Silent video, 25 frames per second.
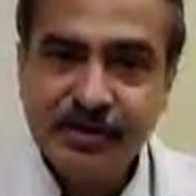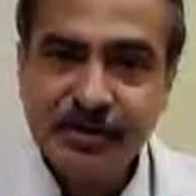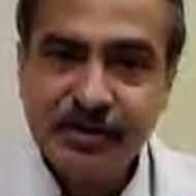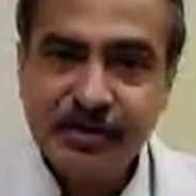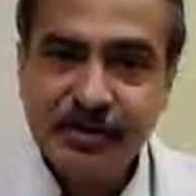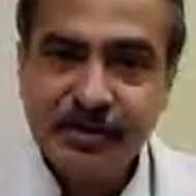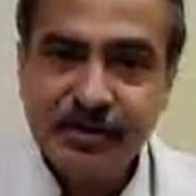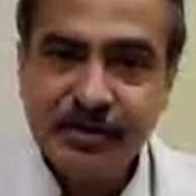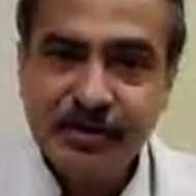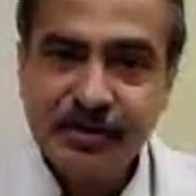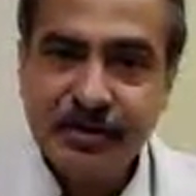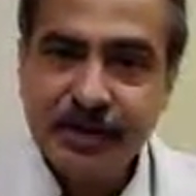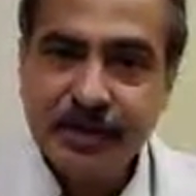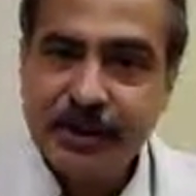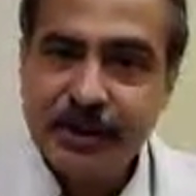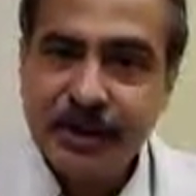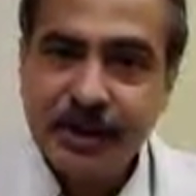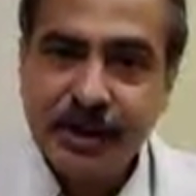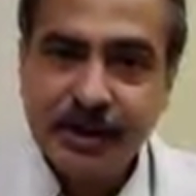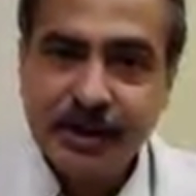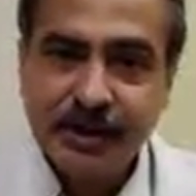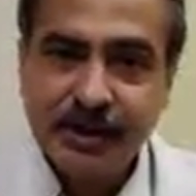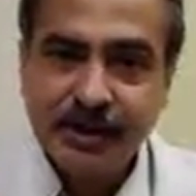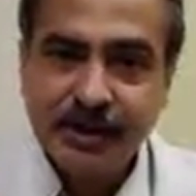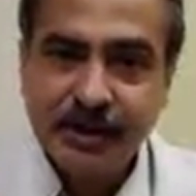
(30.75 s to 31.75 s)
or
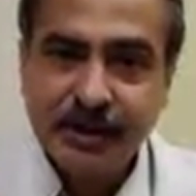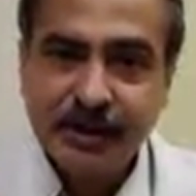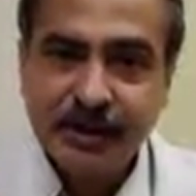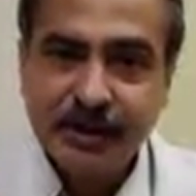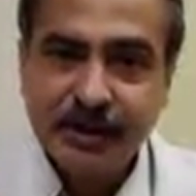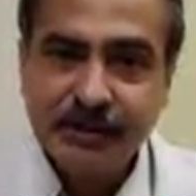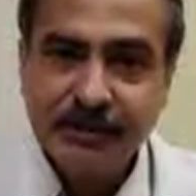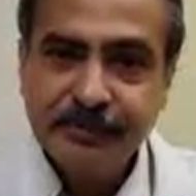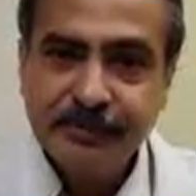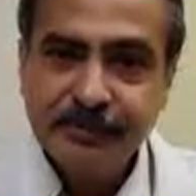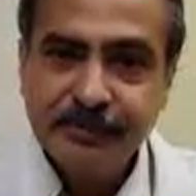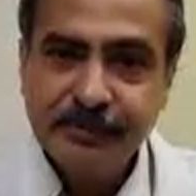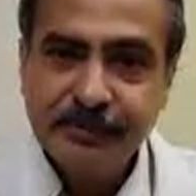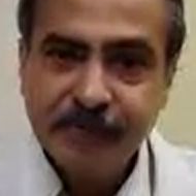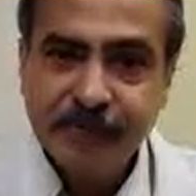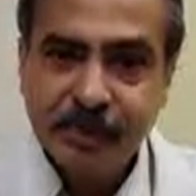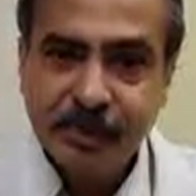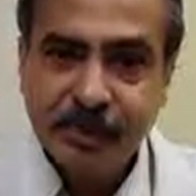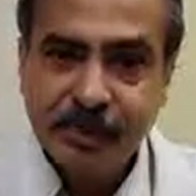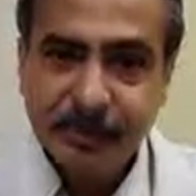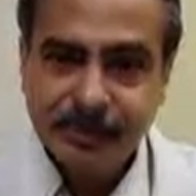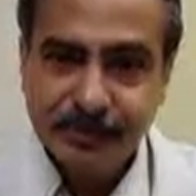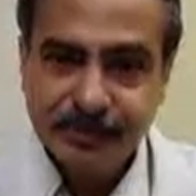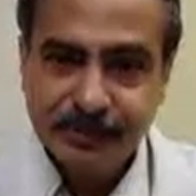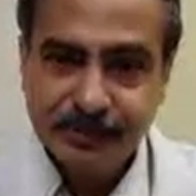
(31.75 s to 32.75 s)
DNB
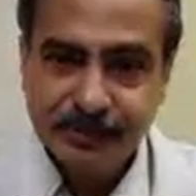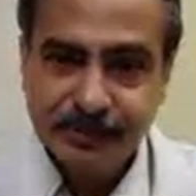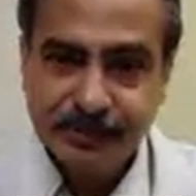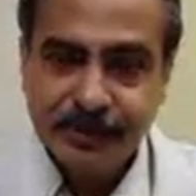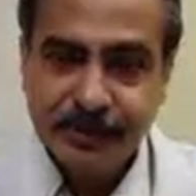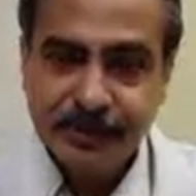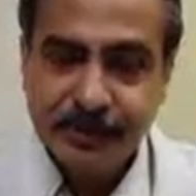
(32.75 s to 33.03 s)
urology.